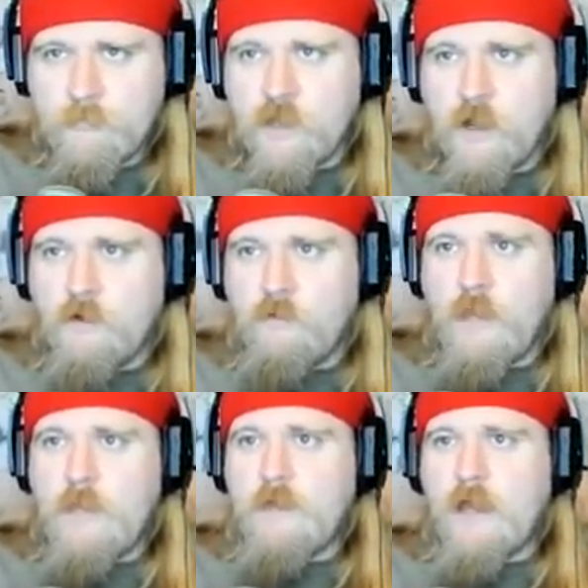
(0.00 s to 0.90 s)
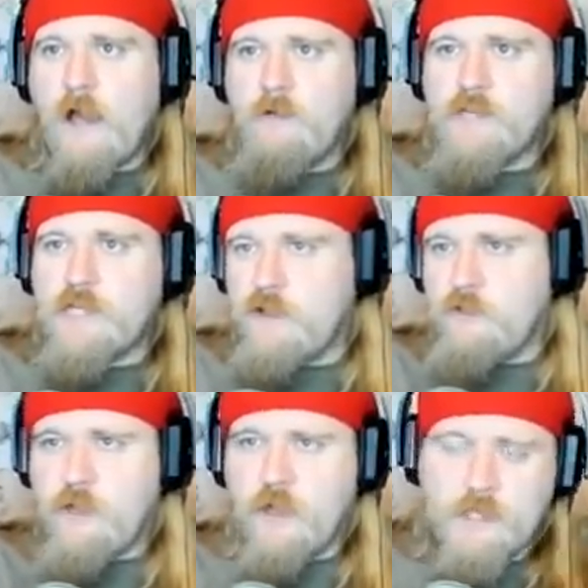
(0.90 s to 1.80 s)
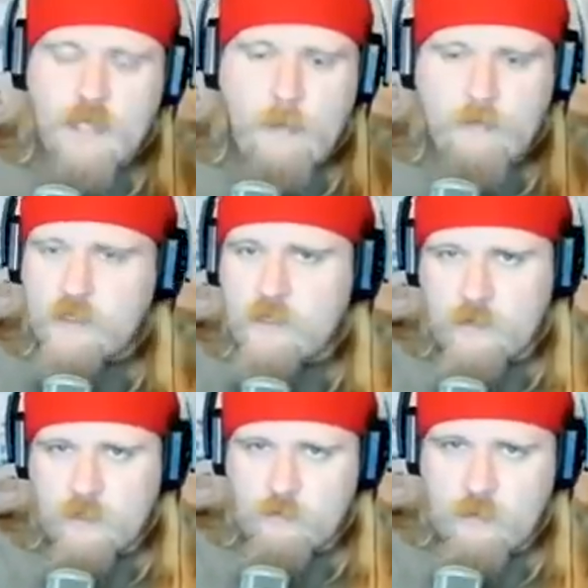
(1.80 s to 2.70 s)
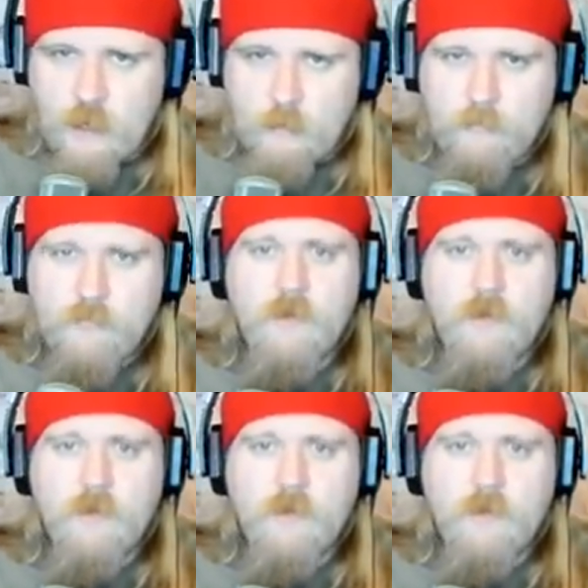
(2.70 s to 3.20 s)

You know, maybe I would still be on top of the YouTube game.